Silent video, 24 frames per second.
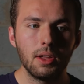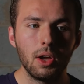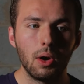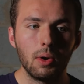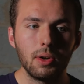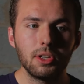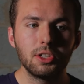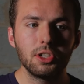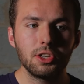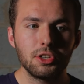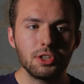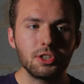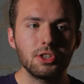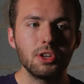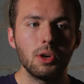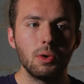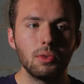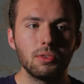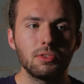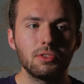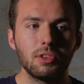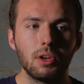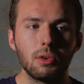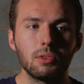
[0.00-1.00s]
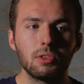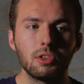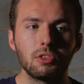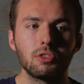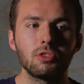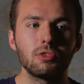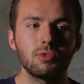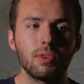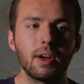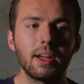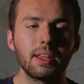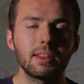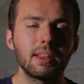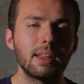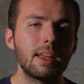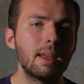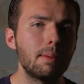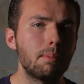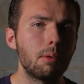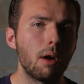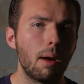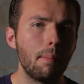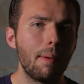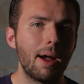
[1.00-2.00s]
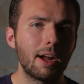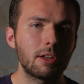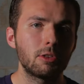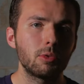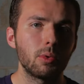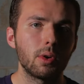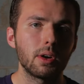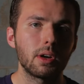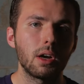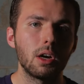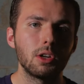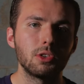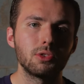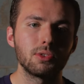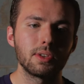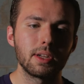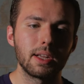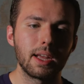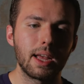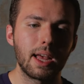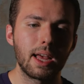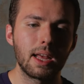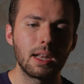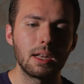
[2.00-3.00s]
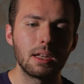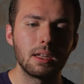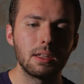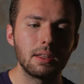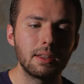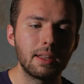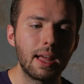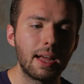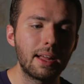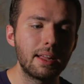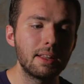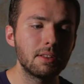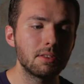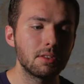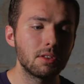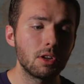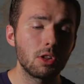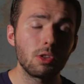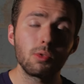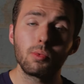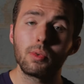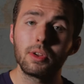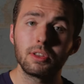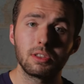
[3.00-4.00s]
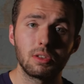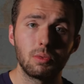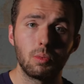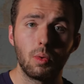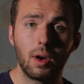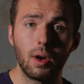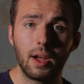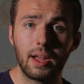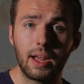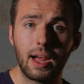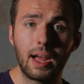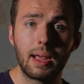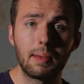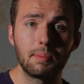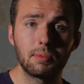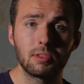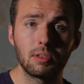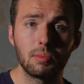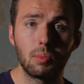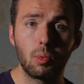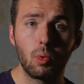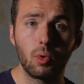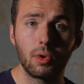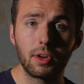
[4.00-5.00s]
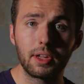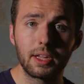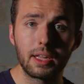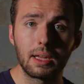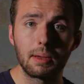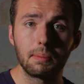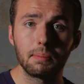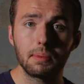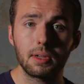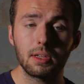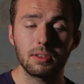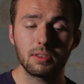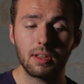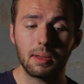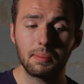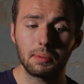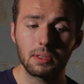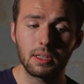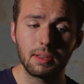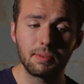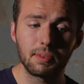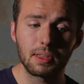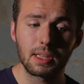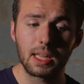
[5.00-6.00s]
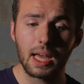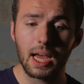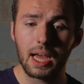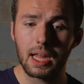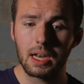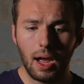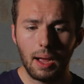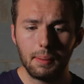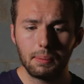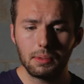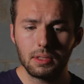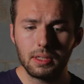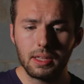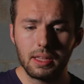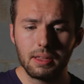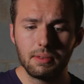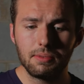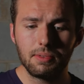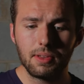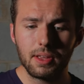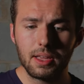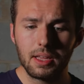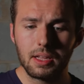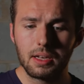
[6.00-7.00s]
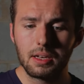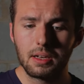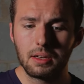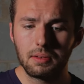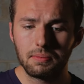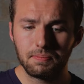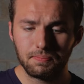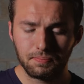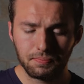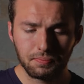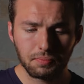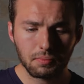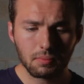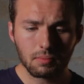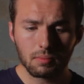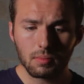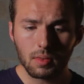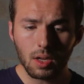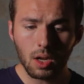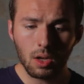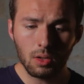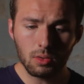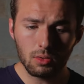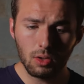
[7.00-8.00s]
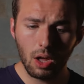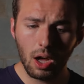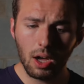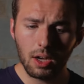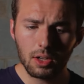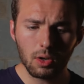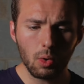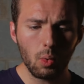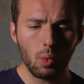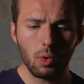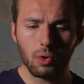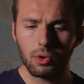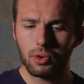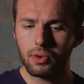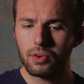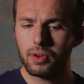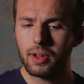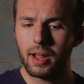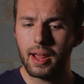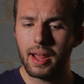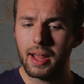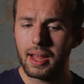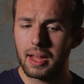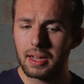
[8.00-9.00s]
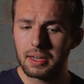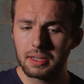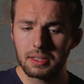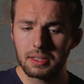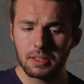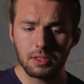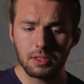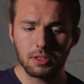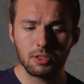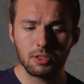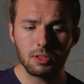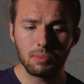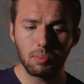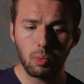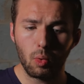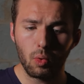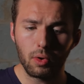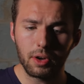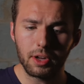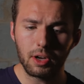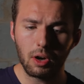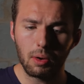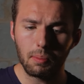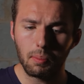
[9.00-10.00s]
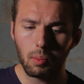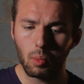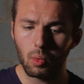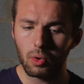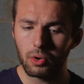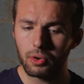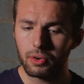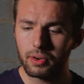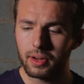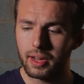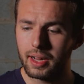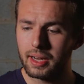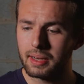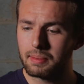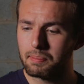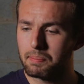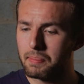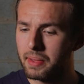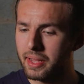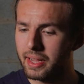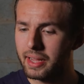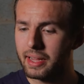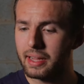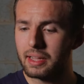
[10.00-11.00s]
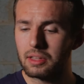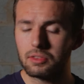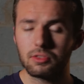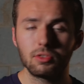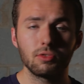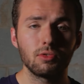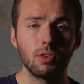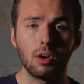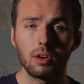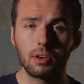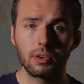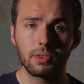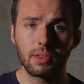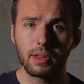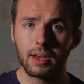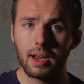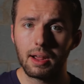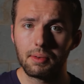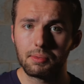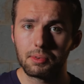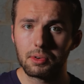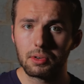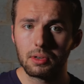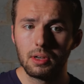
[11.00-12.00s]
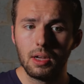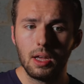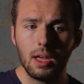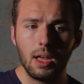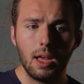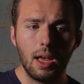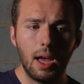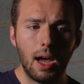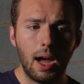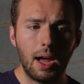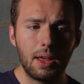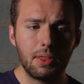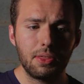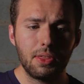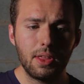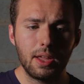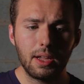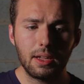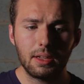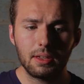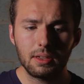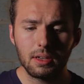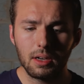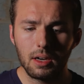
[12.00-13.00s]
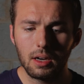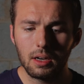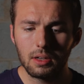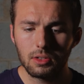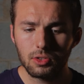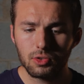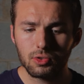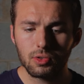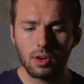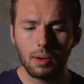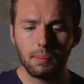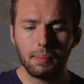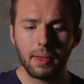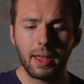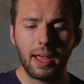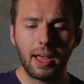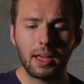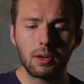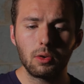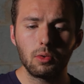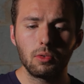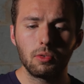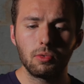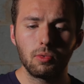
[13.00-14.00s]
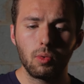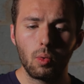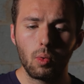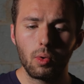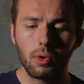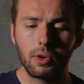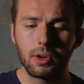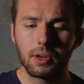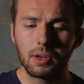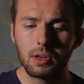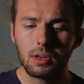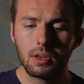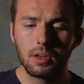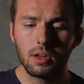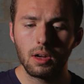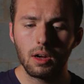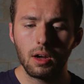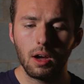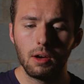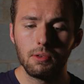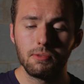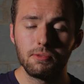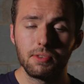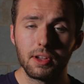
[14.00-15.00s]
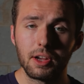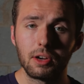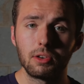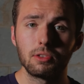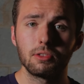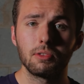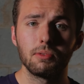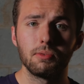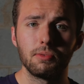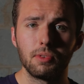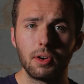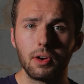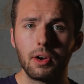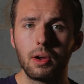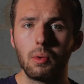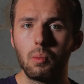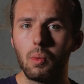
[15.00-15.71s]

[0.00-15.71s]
you know, it just shows, you know, the strength that he brought back to our country. And that is another reason why I am supporting him, because I believe in that. I believe in law and order and supporting our border and making it stronger than ever. I think Trump handled foreign affairs very